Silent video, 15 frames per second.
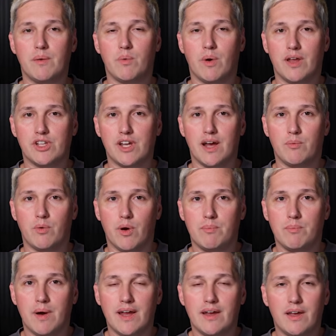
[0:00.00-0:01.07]
One checkpoint
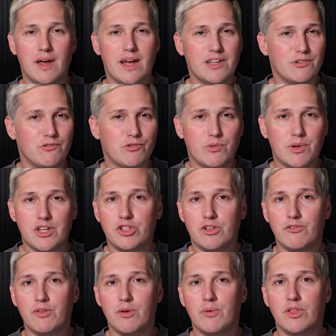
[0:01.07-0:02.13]
might collect
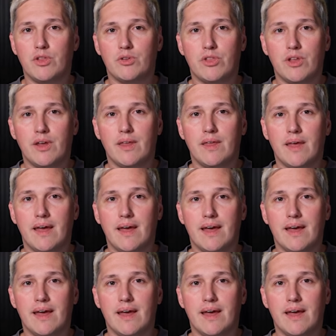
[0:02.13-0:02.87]
information from a user.